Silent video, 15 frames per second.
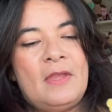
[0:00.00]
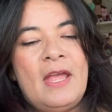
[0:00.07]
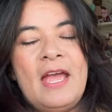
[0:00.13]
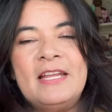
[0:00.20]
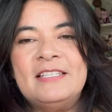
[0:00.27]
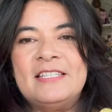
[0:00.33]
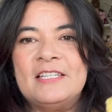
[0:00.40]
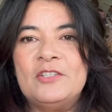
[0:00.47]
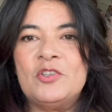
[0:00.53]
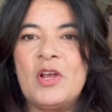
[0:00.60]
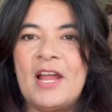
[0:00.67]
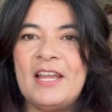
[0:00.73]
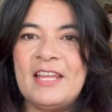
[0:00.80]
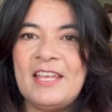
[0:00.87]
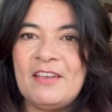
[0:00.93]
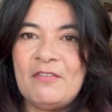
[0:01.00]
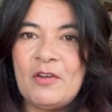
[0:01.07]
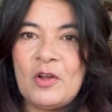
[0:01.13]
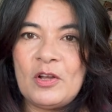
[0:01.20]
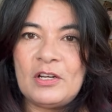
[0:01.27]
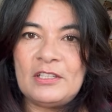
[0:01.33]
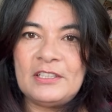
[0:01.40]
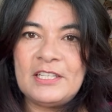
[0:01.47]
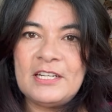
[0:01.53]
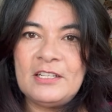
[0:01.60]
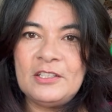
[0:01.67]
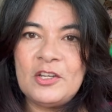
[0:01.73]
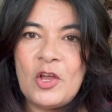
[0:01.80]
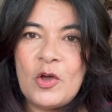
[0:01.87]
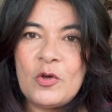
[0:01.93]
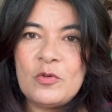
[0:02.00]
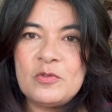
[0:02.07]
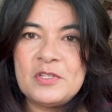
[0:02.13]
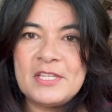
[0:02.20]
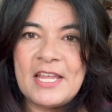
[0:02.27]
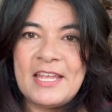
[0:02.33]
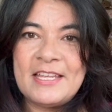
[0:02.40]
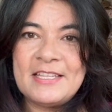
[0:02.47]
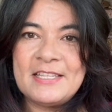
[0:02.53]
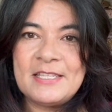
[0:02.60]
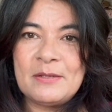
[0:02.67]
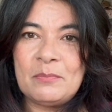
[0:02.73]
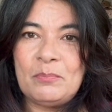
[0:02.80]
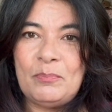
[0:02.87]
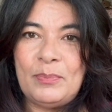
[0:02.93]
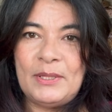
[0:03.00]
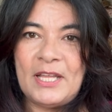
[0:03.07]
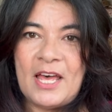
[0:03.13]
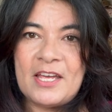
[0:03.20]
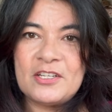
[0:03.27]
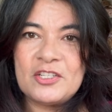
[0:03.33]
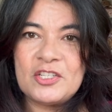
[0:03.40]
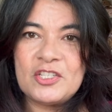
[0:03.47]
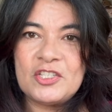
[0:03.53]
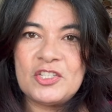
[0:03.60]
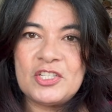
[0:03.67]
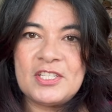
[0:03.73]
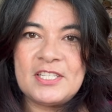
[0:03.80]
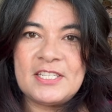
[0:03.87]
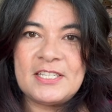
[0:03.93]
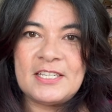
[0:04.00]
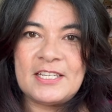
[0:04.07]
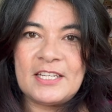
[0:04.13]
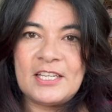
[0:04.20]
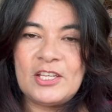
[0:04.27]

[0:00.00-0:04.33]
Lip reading: I did try to give her a little nose and some blush just to